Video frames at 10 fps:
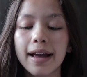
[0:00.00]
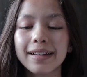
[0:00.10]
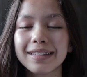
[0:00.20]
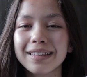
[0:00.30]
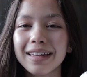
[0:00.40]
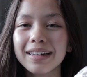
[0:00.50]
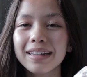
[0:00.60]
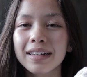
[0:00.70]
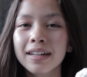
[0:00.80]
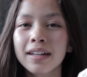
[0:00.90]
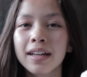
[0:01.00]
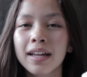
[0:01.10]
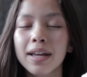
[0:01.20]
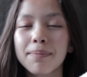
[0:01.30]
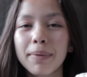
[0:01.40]
I think
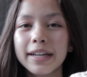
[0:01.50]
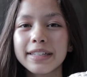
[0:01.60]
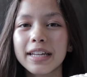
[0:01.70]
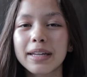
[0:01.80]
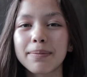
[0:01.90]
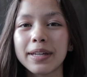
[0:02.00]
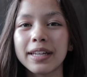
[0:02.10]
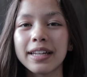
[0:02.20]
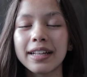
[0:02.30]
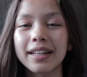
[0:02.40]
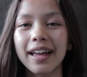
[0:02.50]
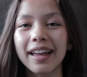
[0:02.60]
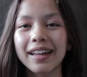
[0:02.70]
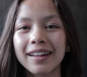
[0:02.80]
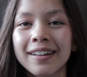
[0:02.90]
it might take me like